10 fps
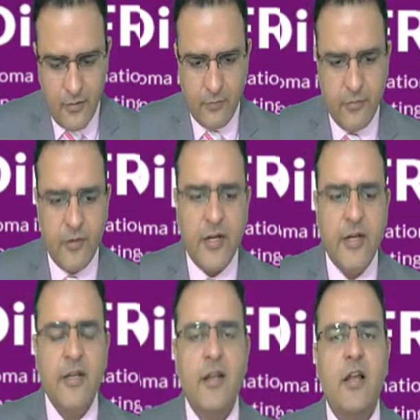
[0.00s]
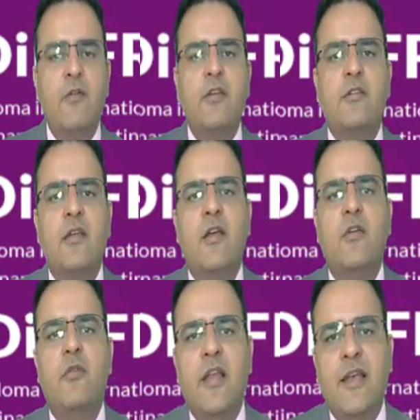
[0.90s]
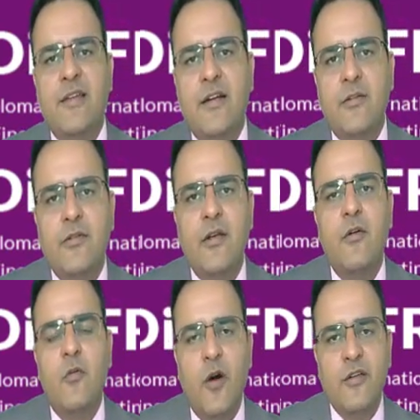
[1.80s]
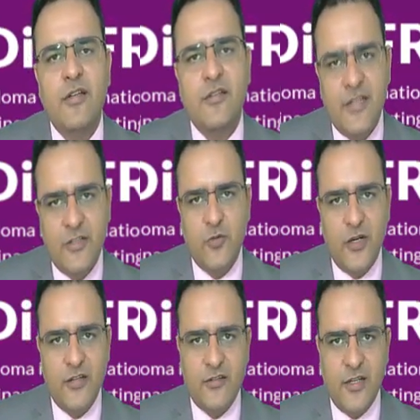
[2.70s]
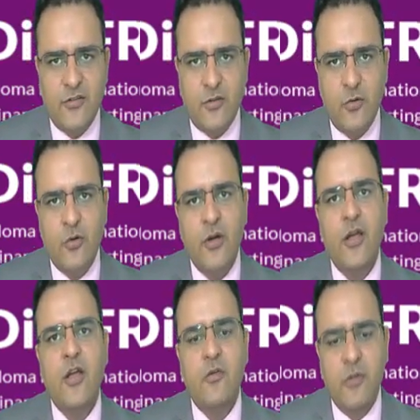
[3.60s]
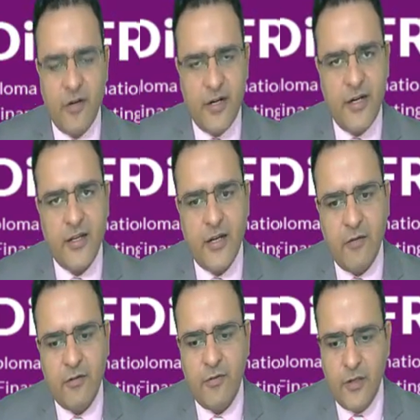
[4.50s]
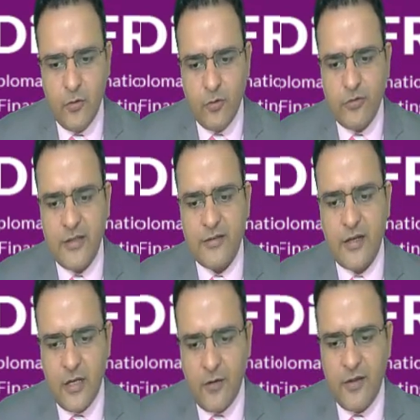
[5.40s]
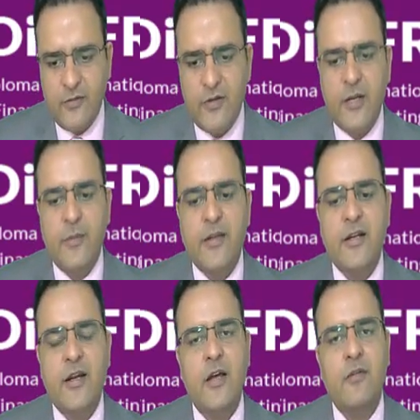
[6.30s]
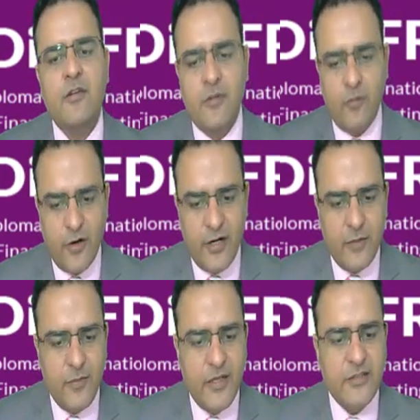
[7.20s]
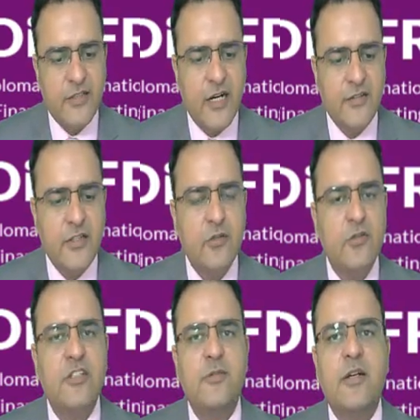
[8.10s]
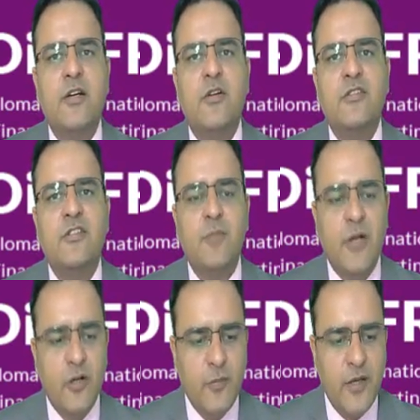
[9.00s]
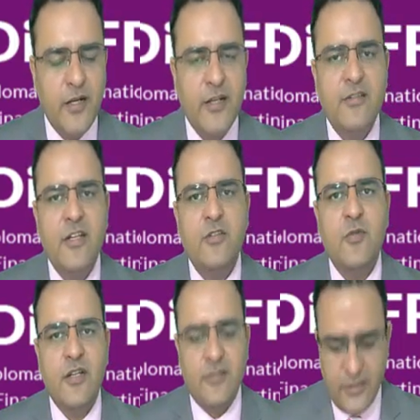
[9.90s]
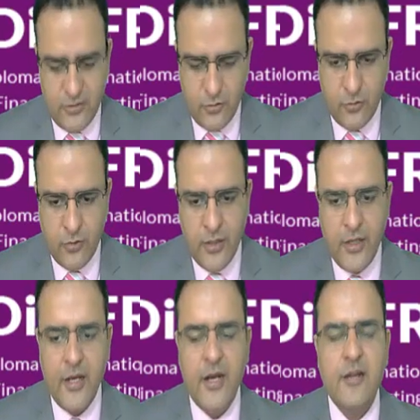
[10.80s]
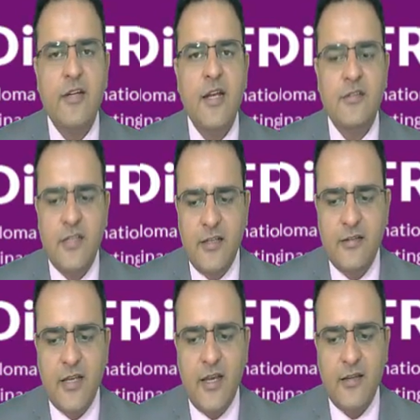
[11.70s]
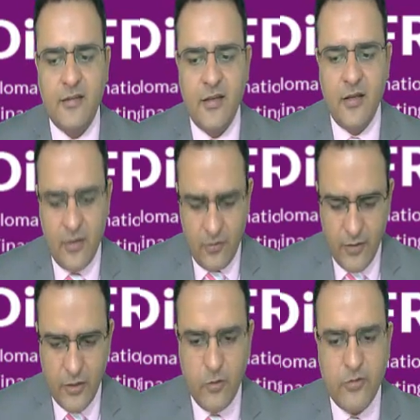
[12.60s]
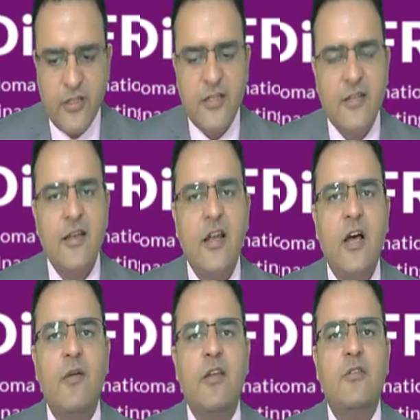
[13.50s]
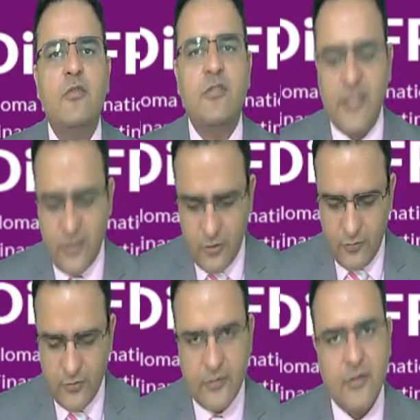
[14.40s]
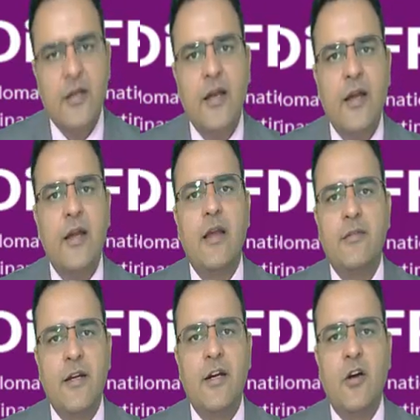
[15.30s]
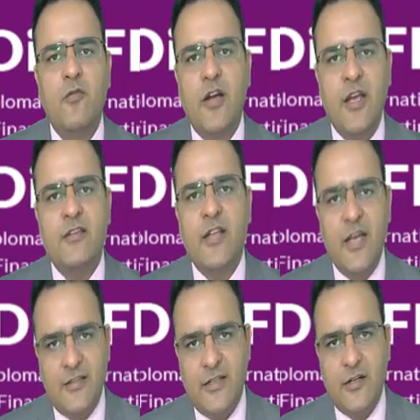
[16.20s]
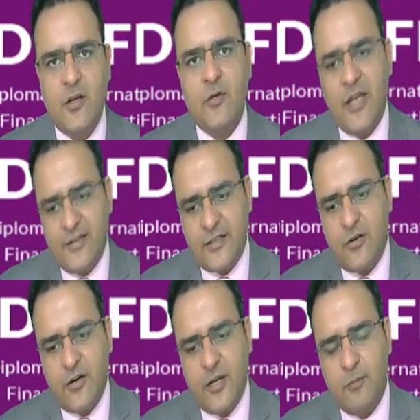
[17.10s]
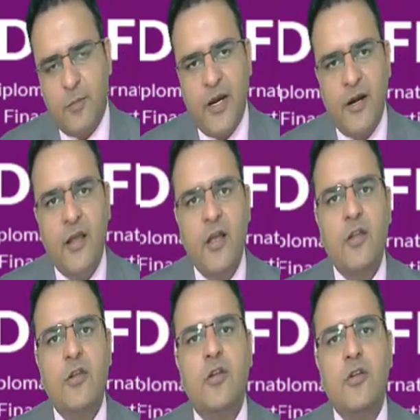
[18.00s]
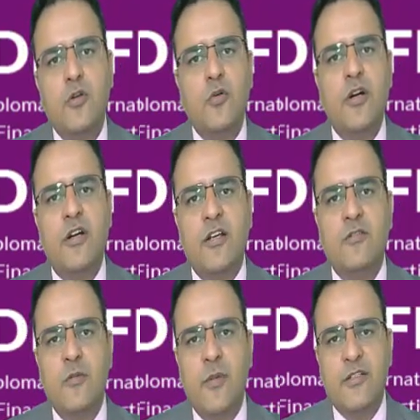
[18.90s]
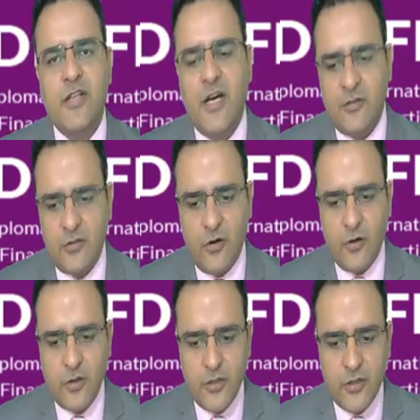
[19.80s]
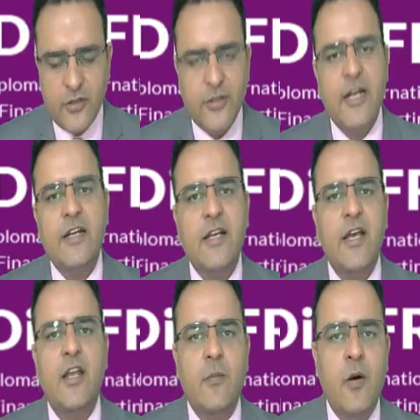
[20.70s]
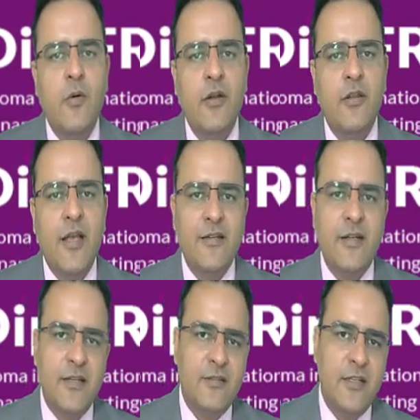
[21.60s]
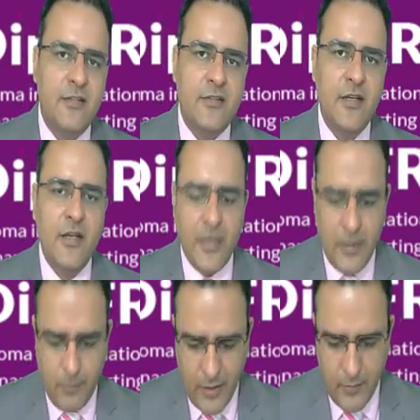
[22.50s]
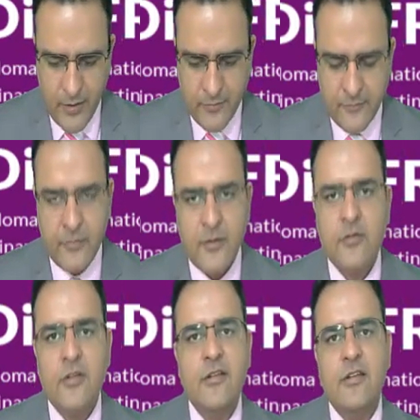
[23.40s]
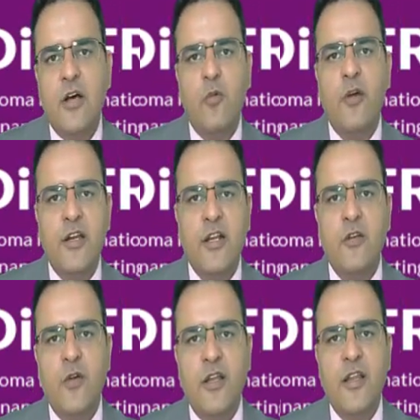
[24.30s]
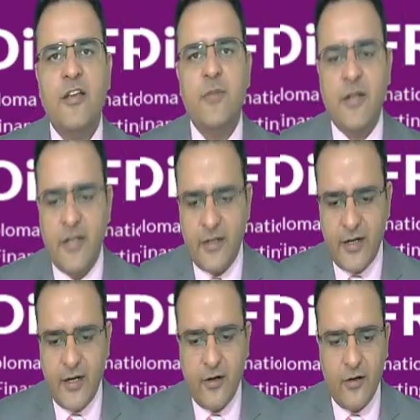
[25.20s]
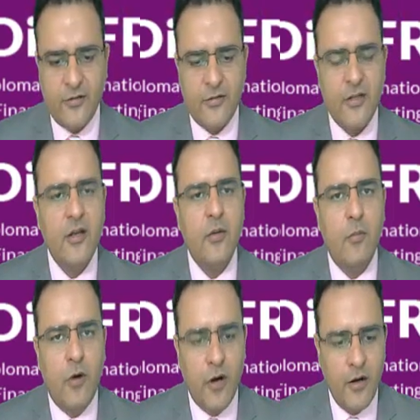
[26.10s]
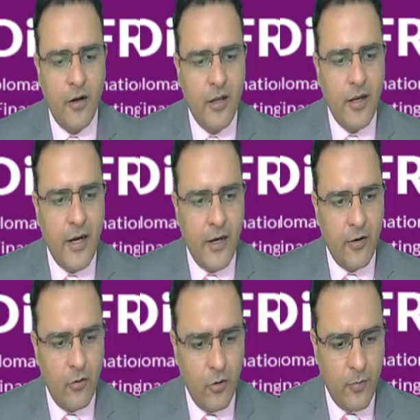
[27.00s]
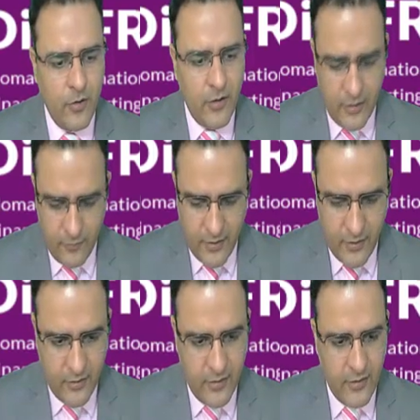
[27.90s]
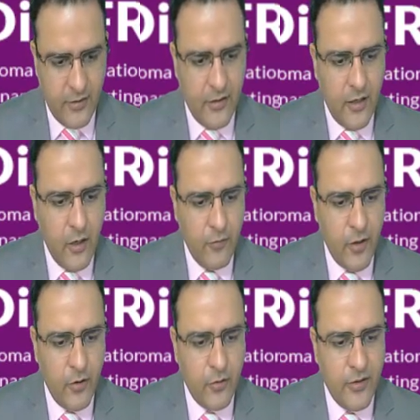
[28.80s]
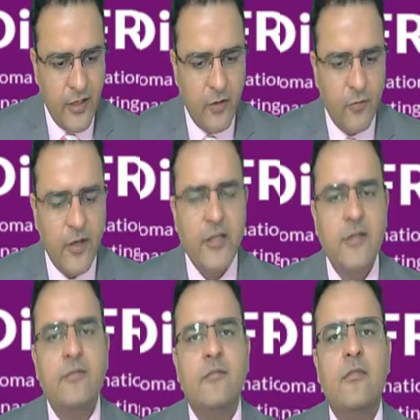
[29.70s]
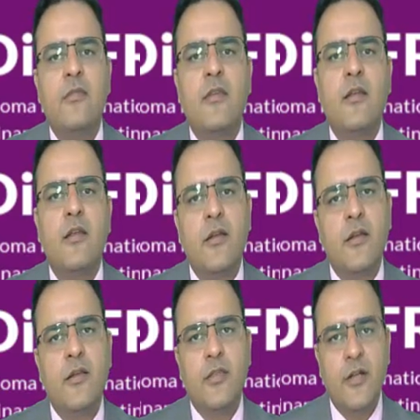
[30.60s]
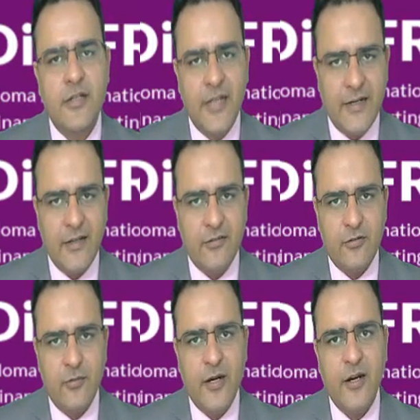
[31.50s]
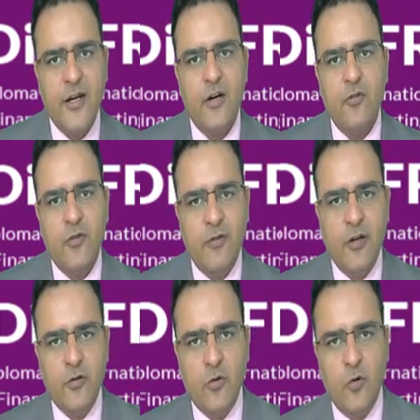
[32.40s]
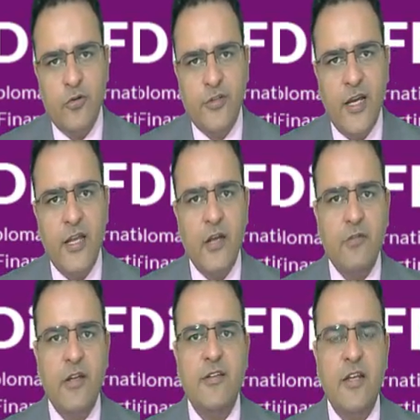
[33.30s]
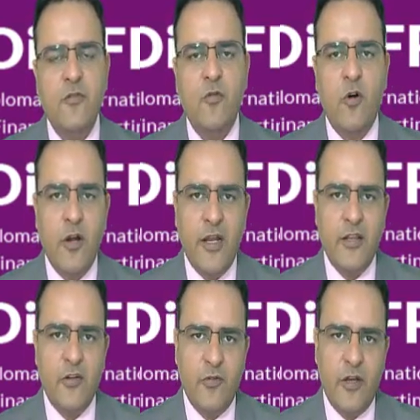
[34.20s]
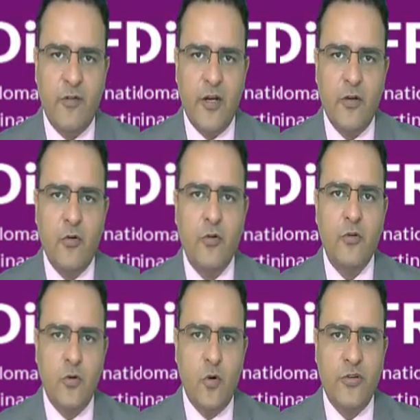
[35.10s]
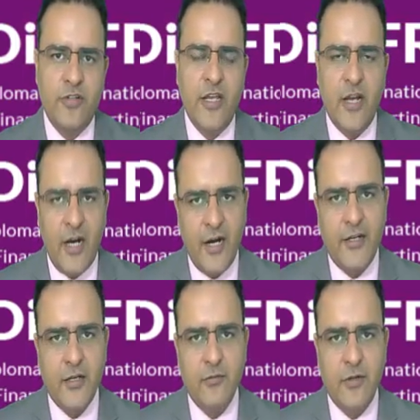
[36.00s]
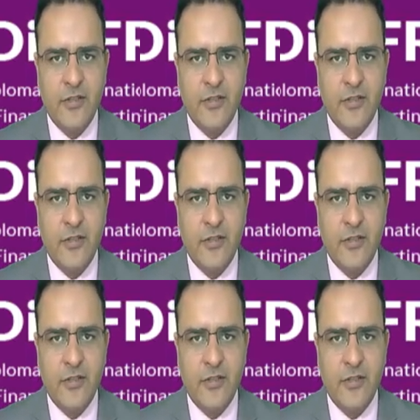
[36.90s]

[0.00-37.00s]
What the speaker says: We were creating an allowance when the asset was in stage 1 and stage 2. We were creating an allowance, we'll use this allowance, we'll debit that allowance. We have already been charging those expected losses as part of P&L in stage 1 and stage 2. In stage 3's case, we are using this allowance to set it off against the asset. Now the asset got impaired. Now the new interest will be charged on the net carrying amount. The asset has reached impairment. So this is how we'll deal with expected credit loss model, and hope you are aware how we are going to deal with the debt instrument related to fair value through OCI. If there is any fall in the fair value through OCI item which